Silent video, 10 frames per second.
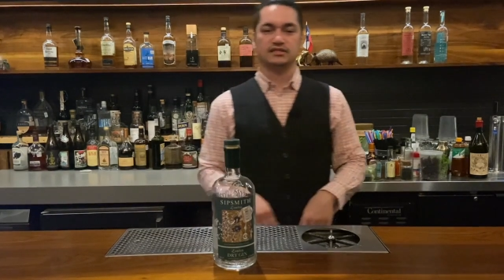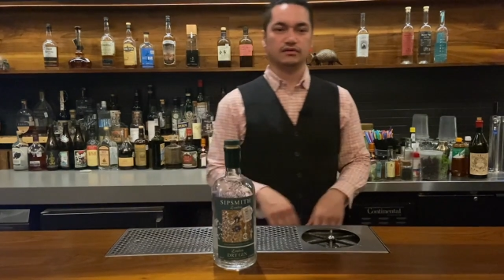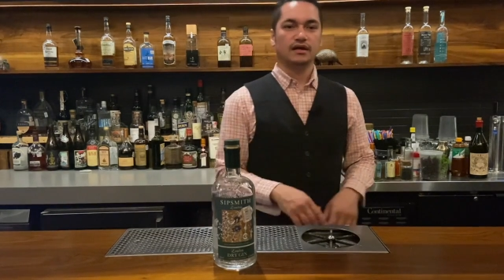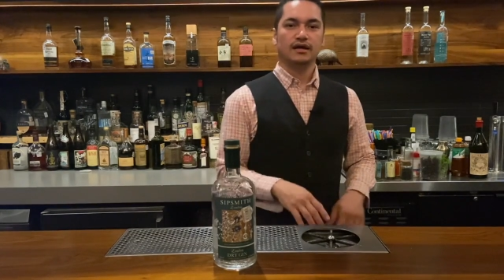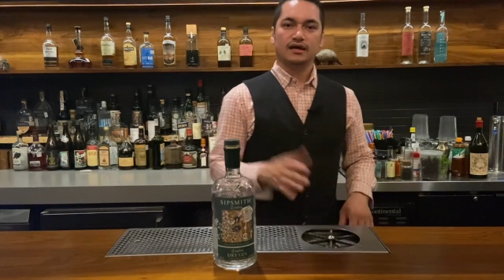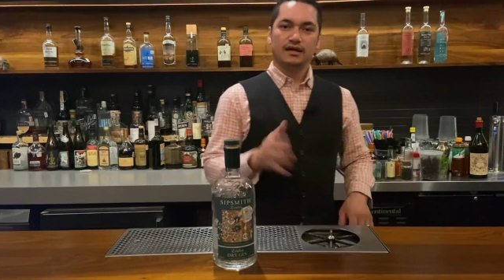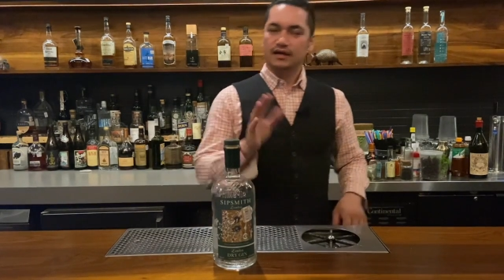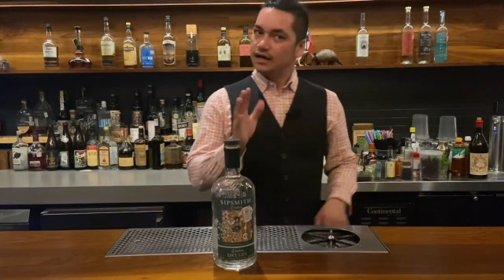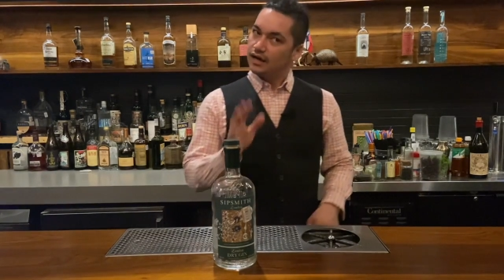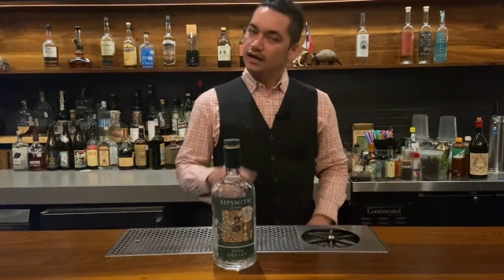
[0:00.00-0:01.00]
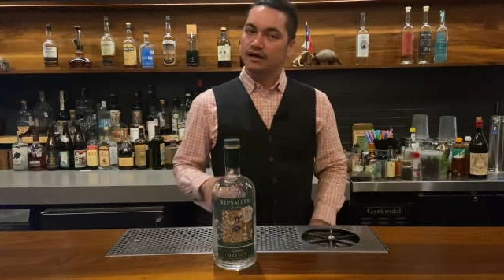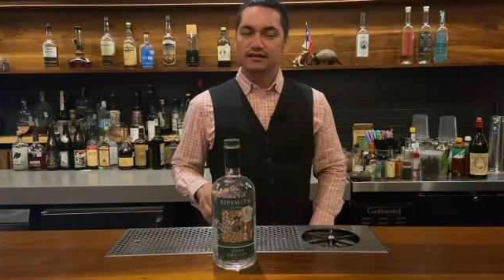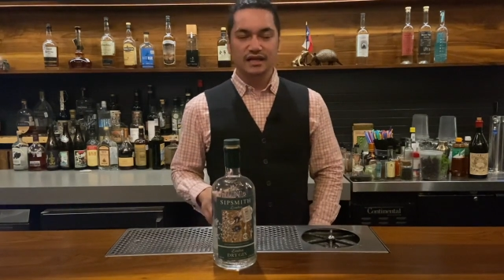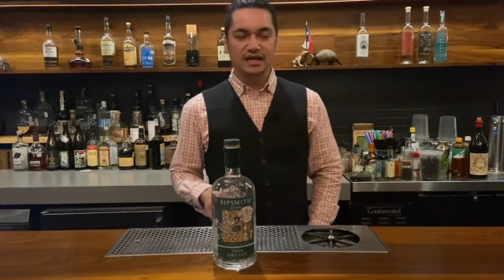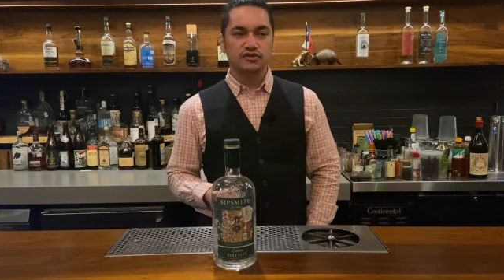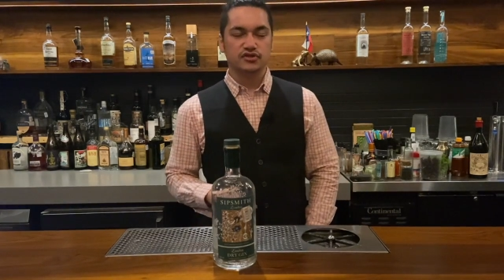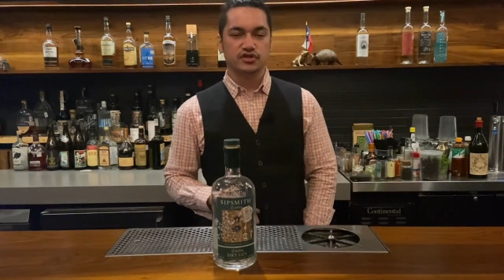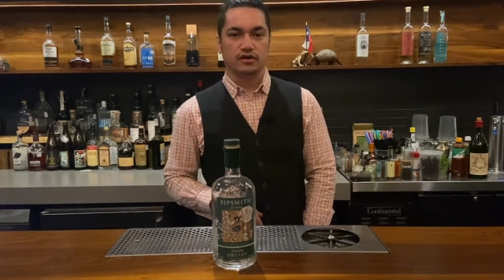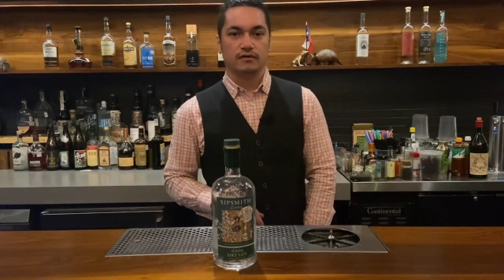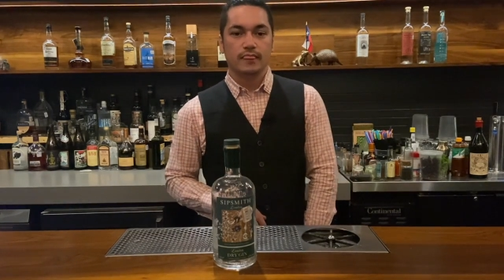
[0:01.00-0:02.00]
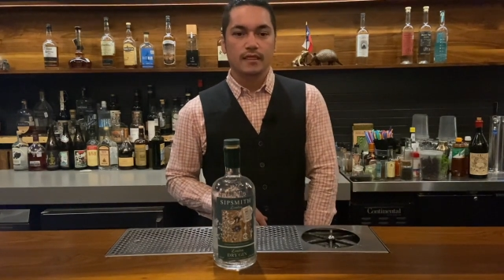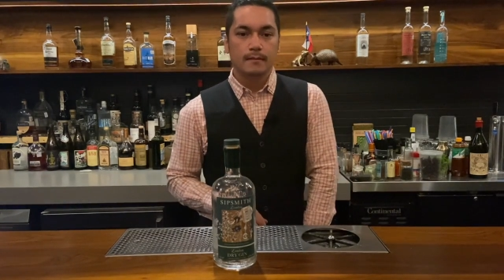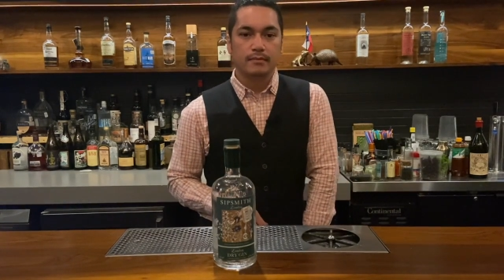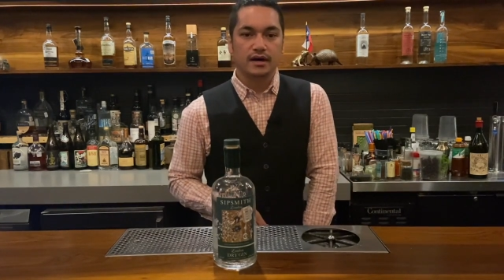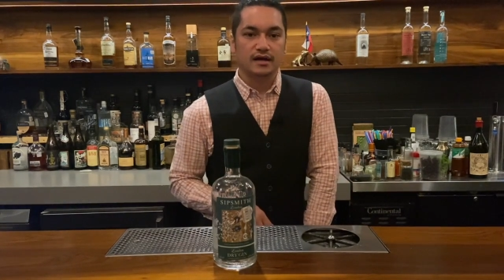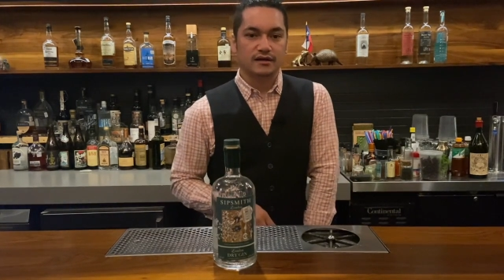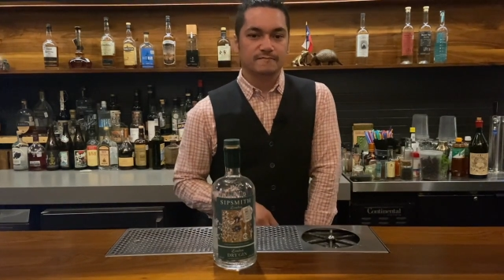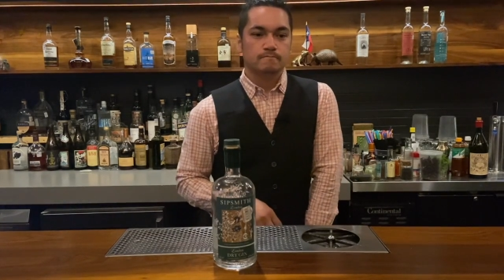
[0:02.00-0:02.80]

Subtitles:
steel. Not so sure, but